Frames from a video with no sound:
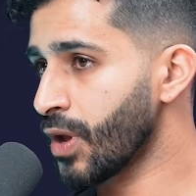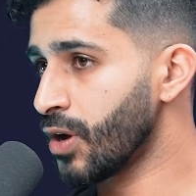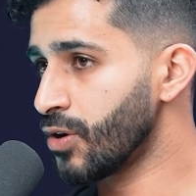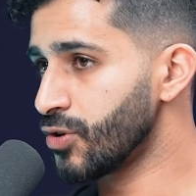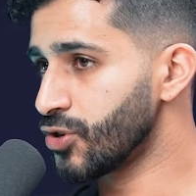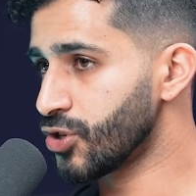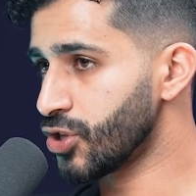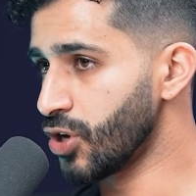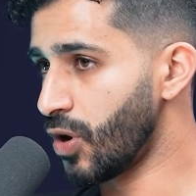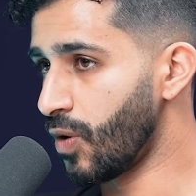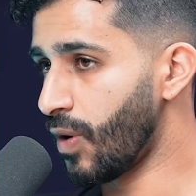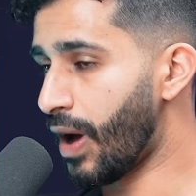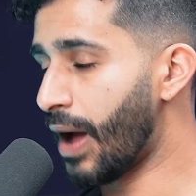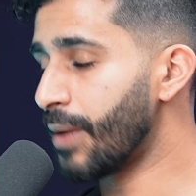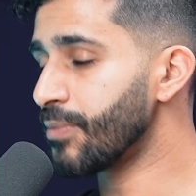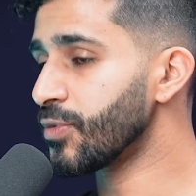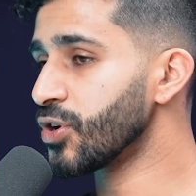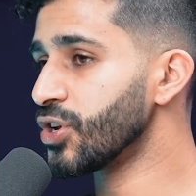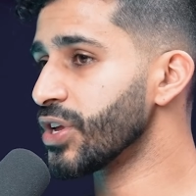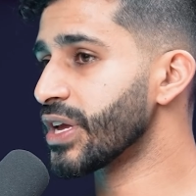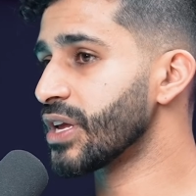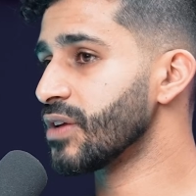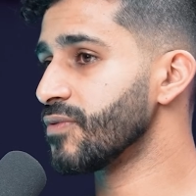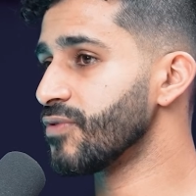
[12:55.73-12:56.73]
So I'm
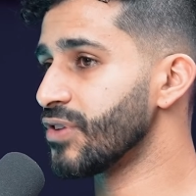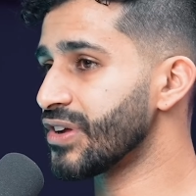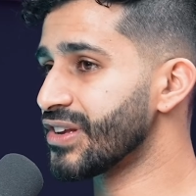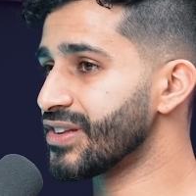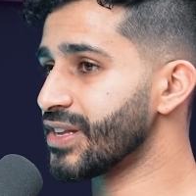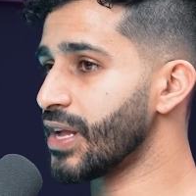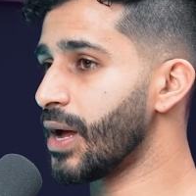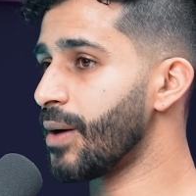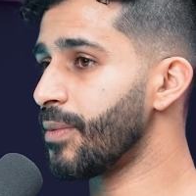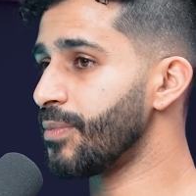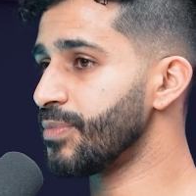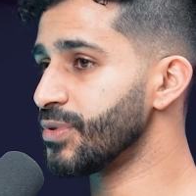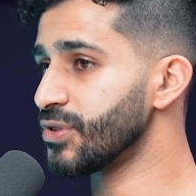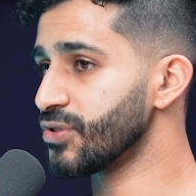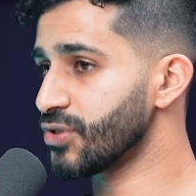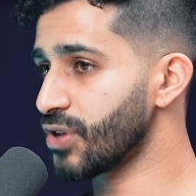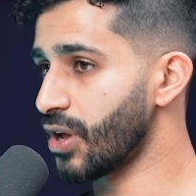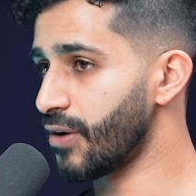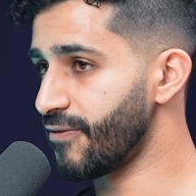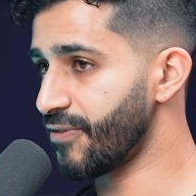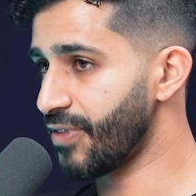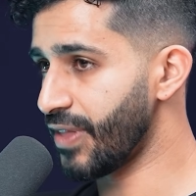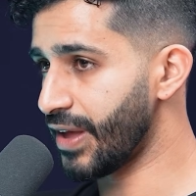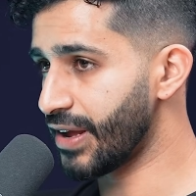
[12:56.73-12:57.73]
going to give you examples
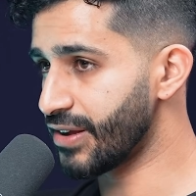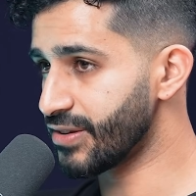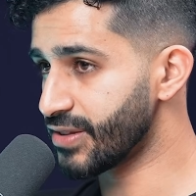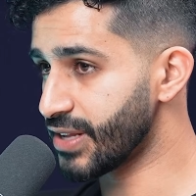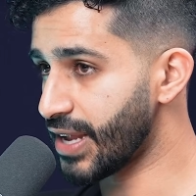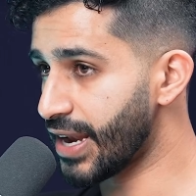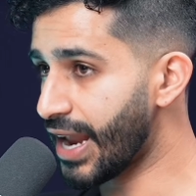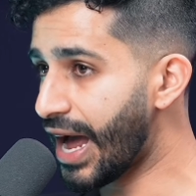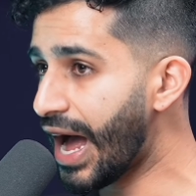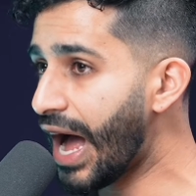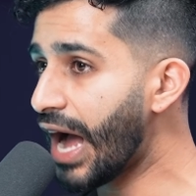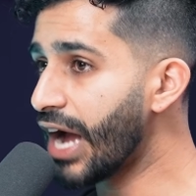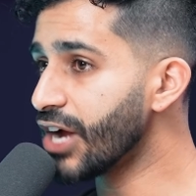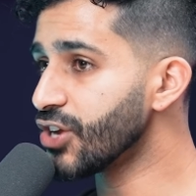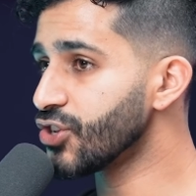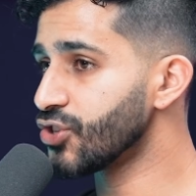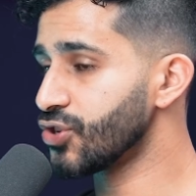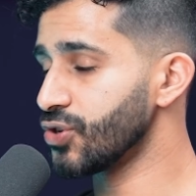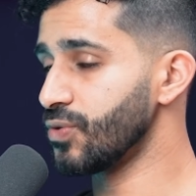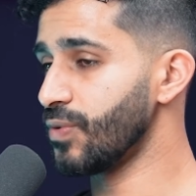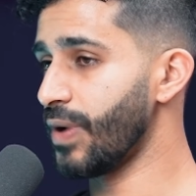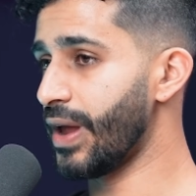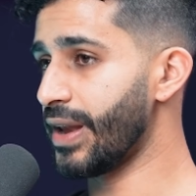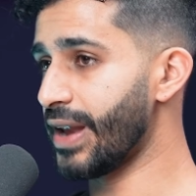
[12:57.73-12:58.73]
of things that I
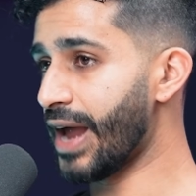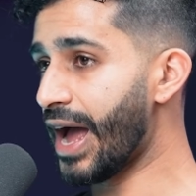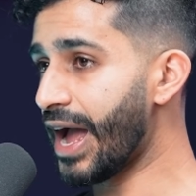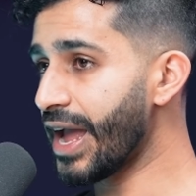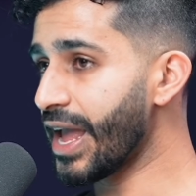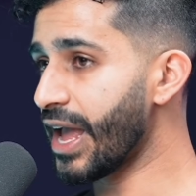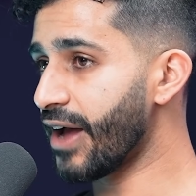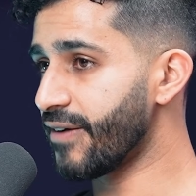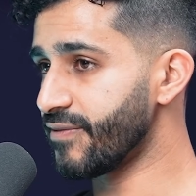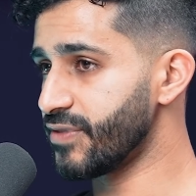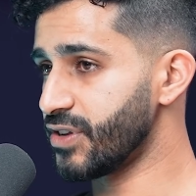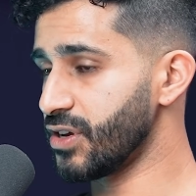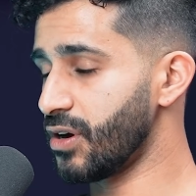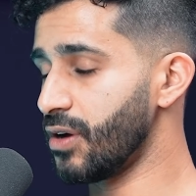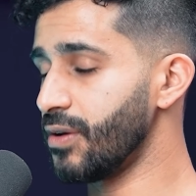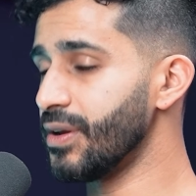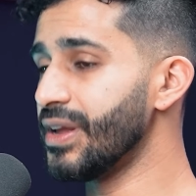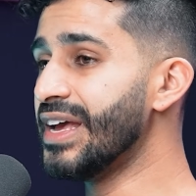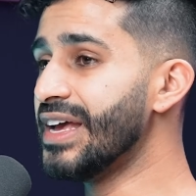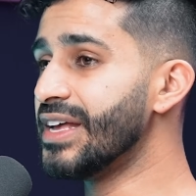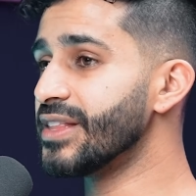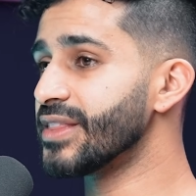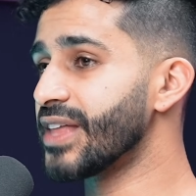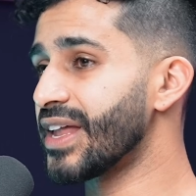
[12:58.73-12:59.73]
do and I have
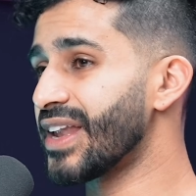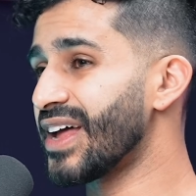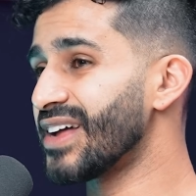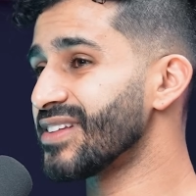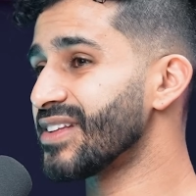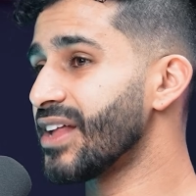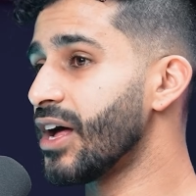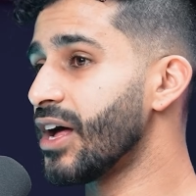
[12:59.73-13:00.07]
done that has